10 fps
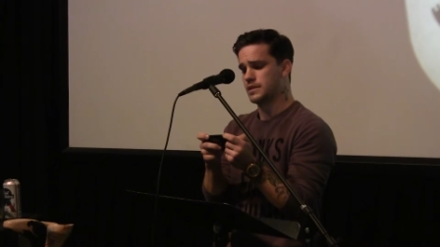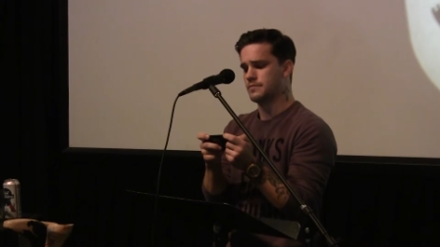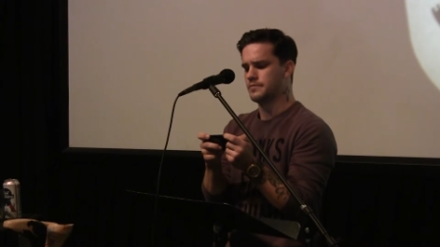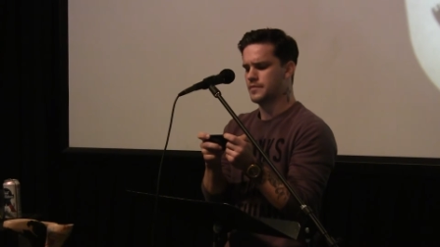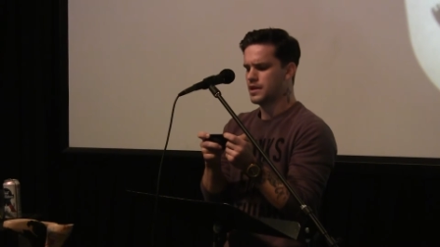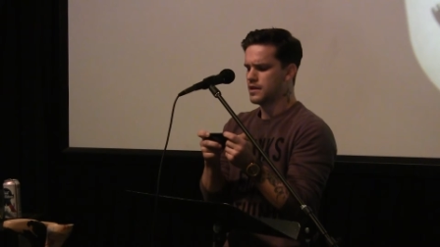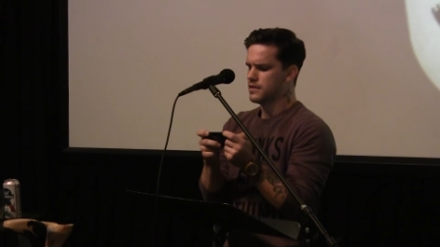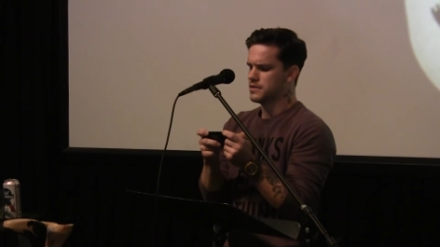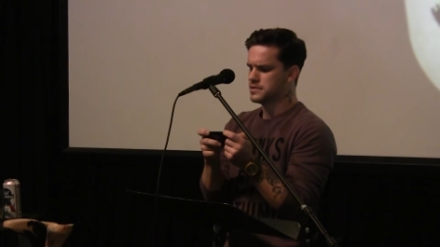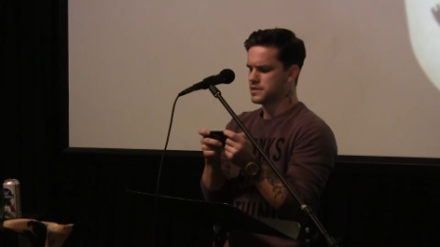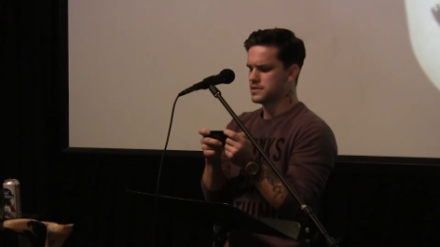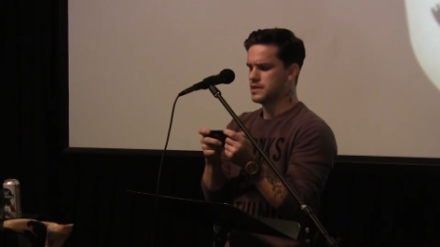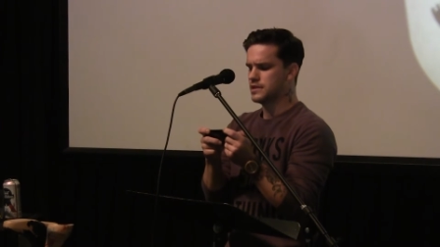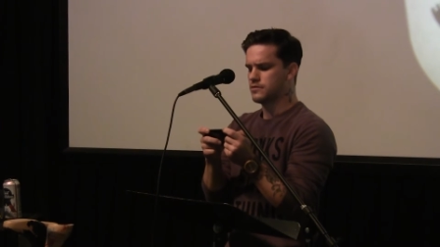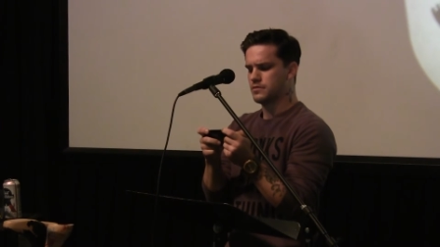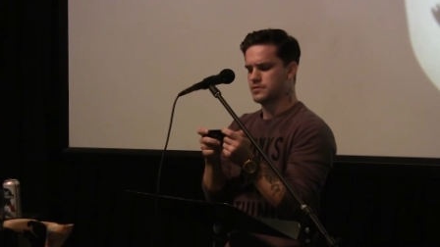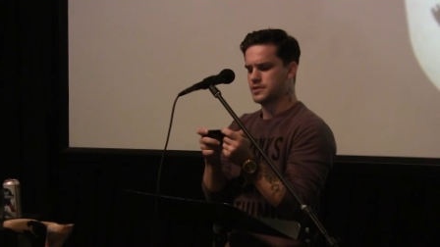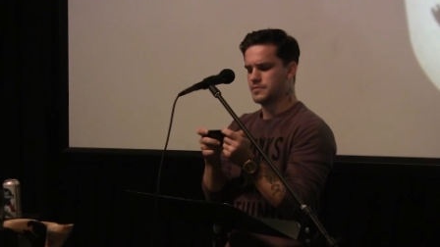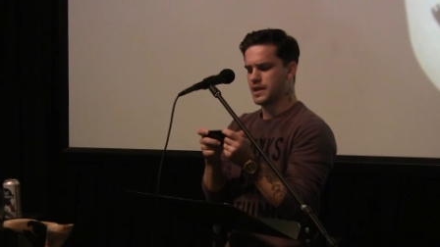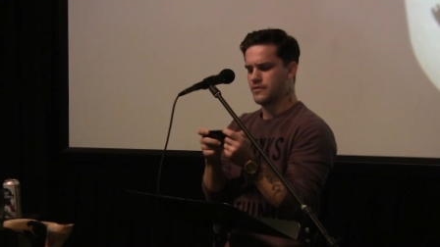team the 16-year-old
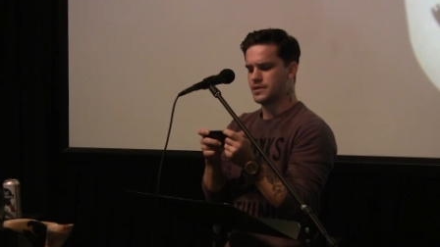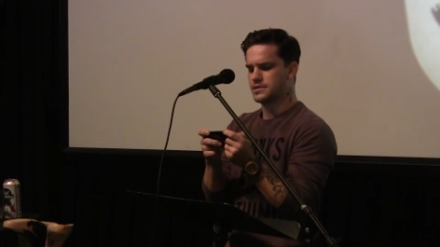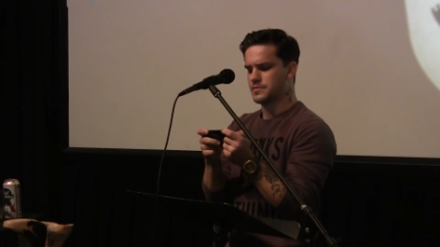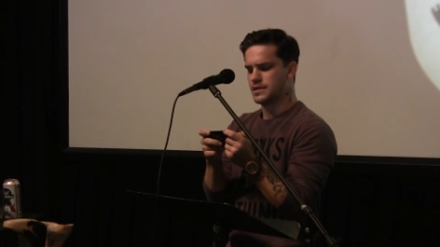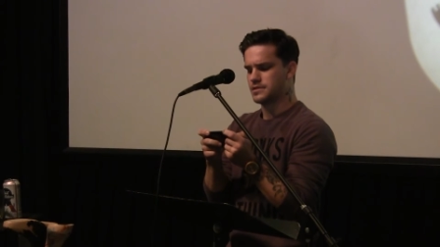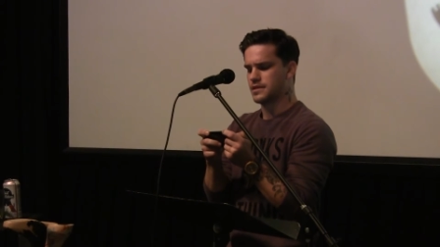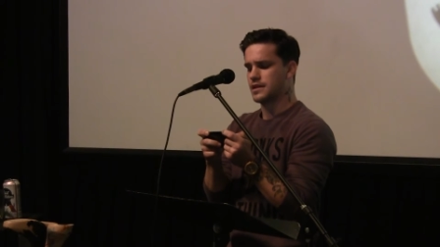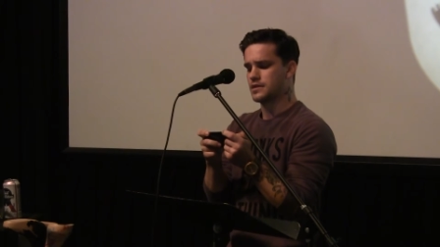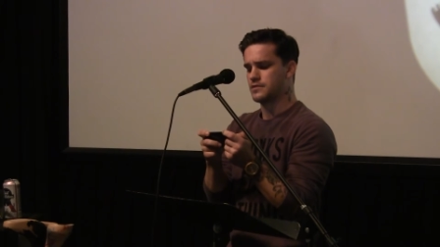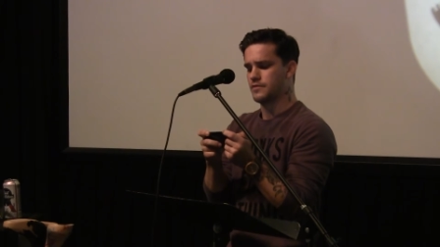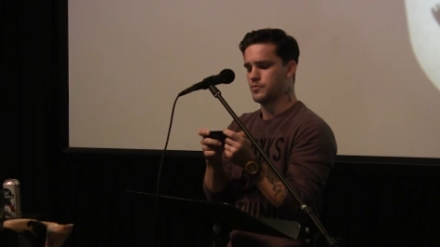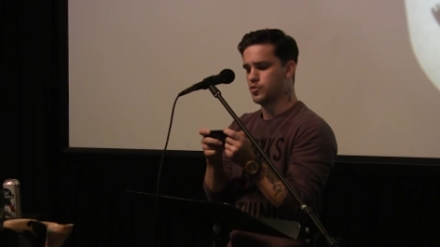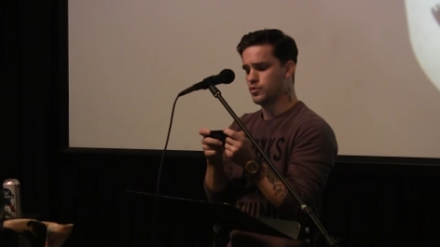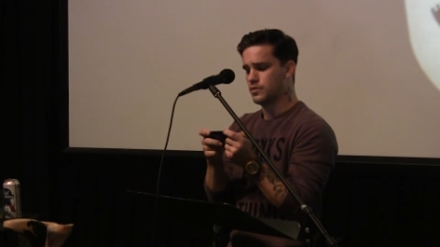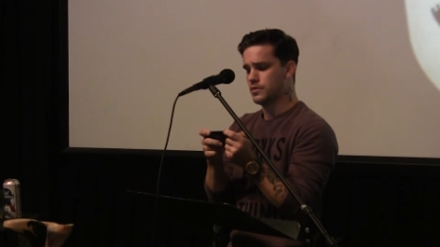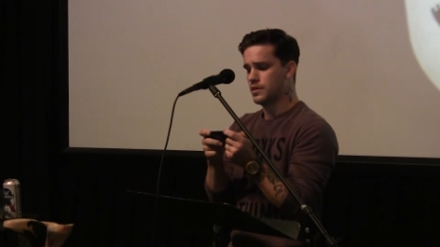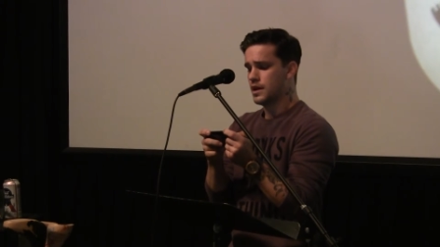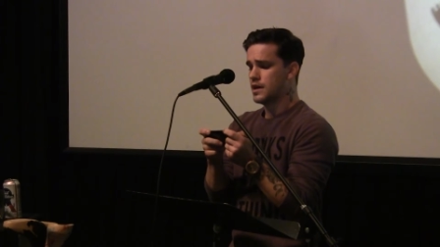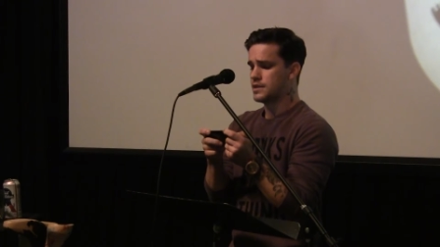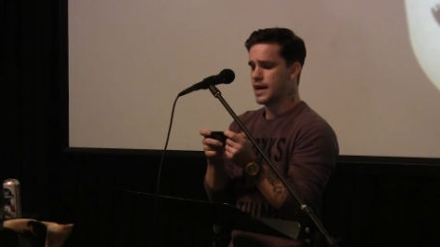Jim Carrey stands at the edge of a pool,
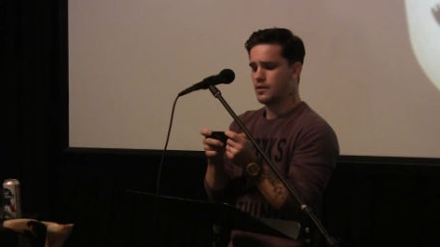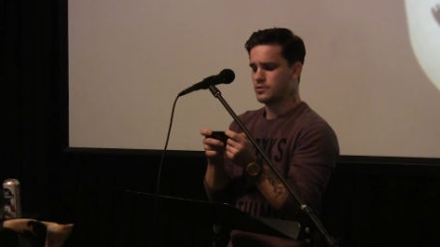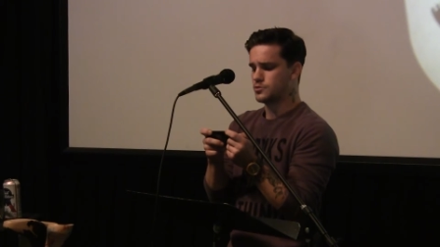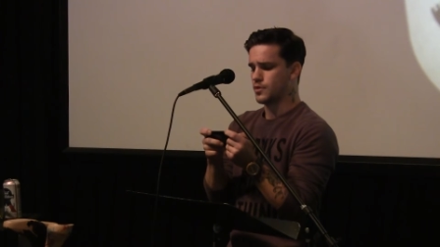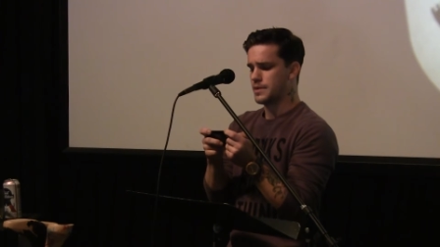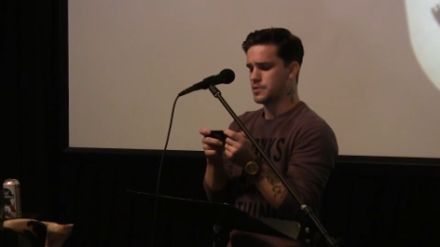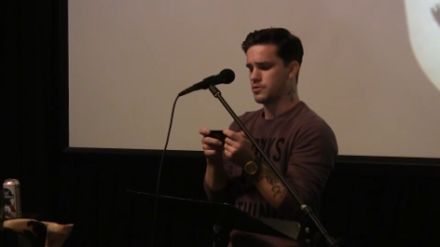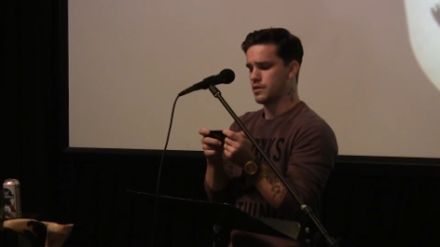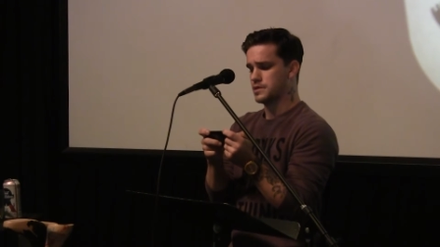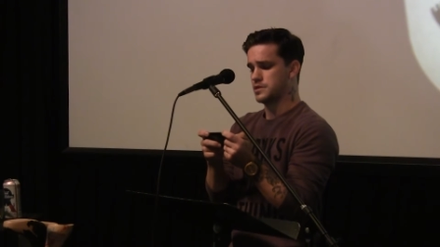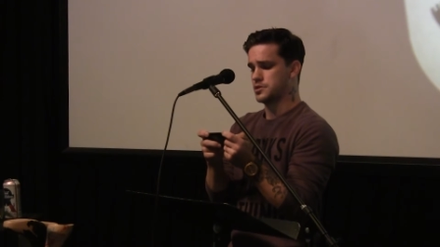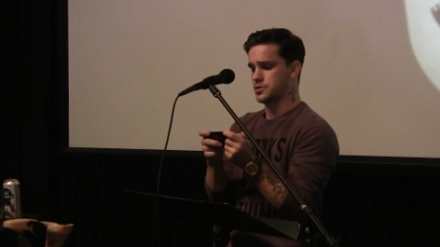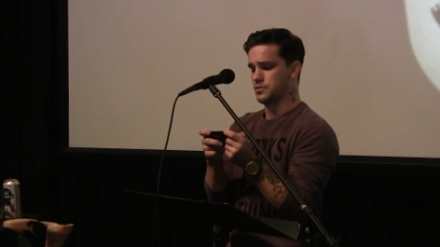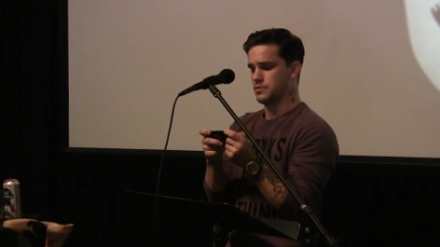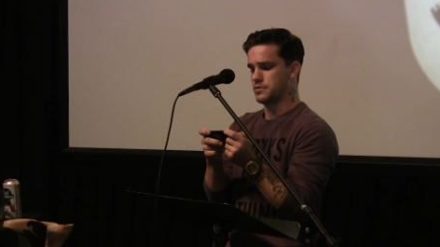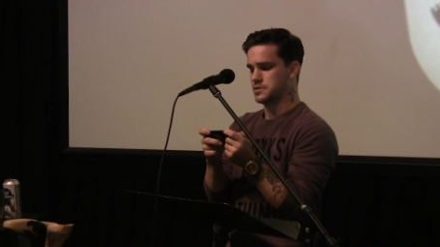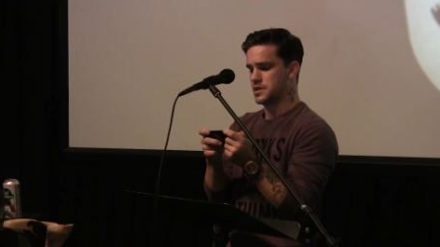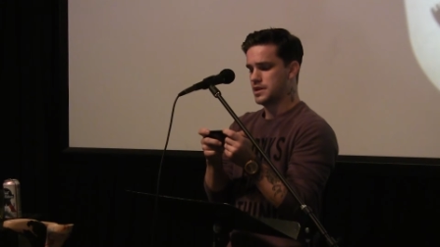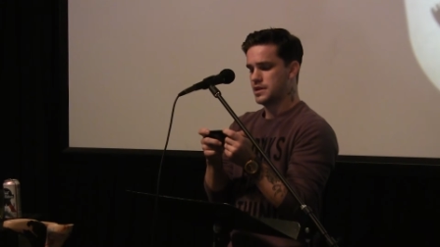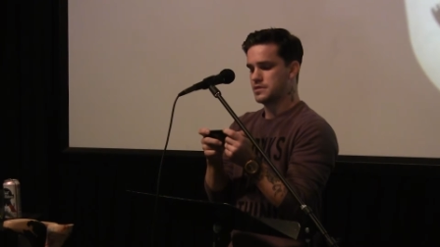towel draped across his shoulders,
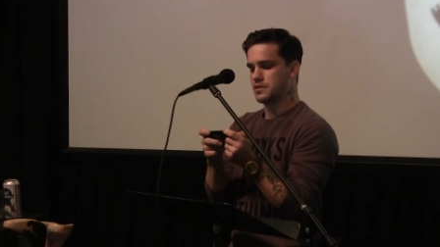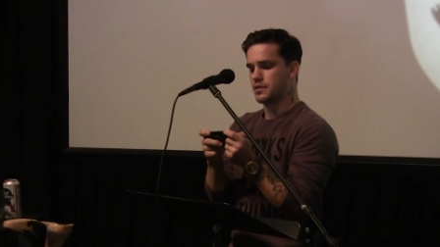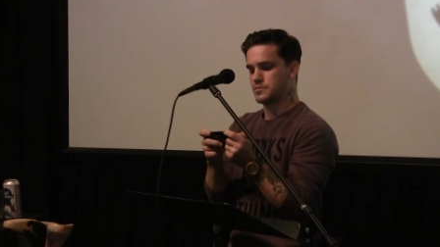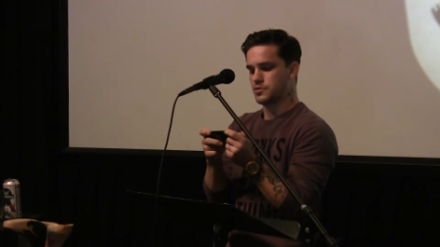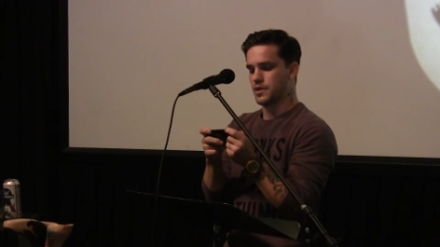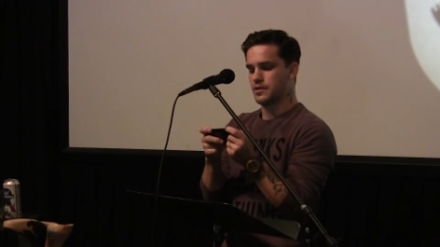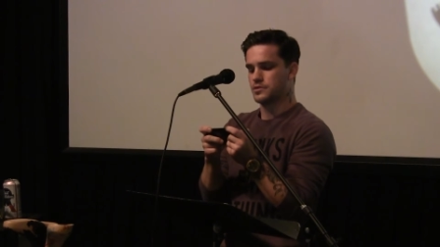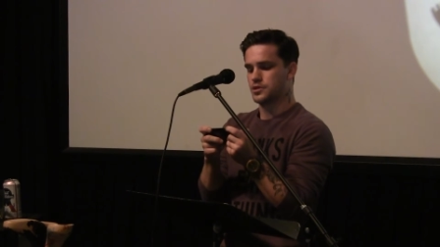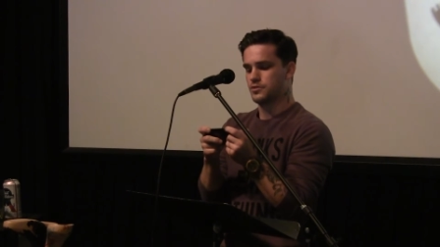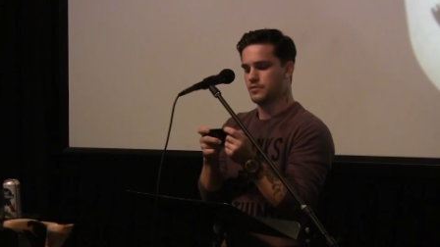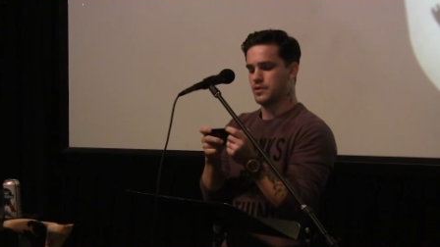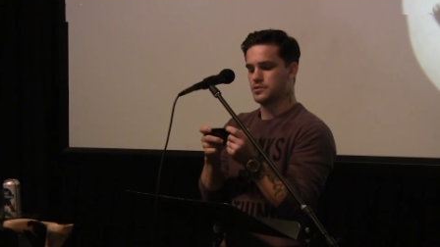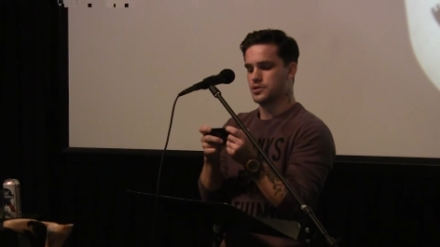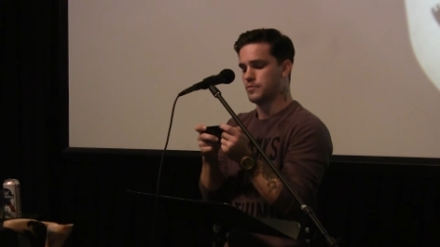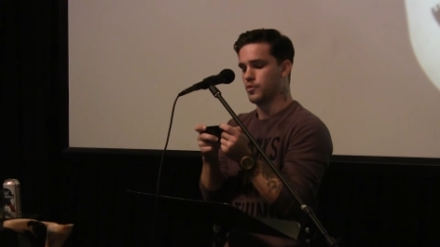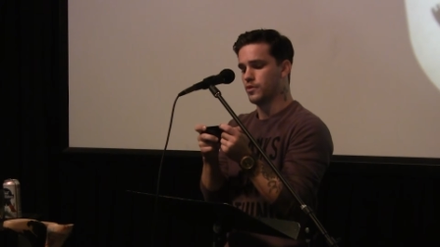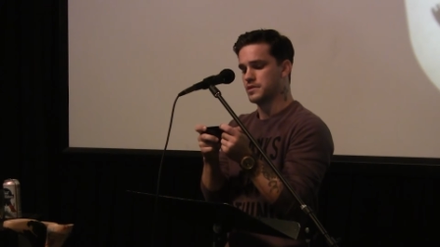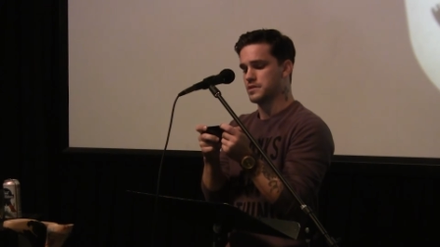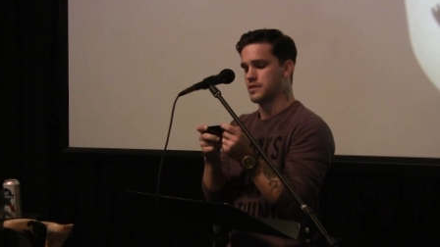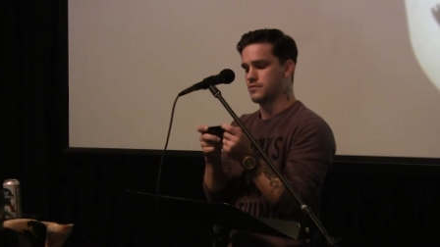his arms around two of the other
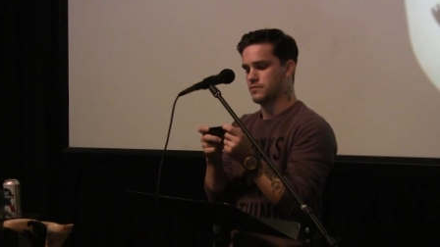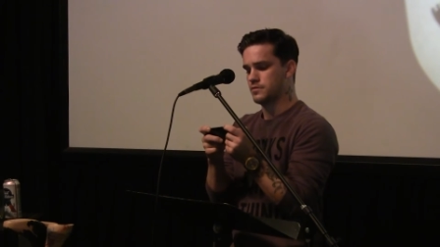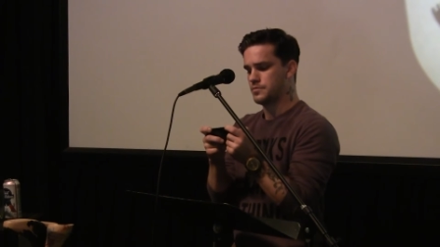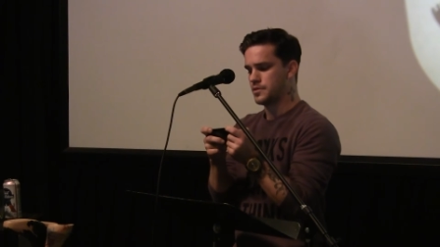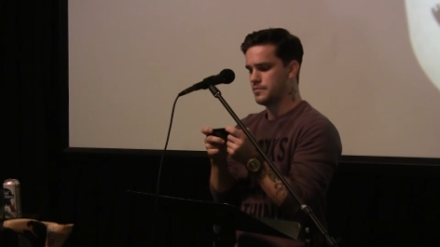boys in the group.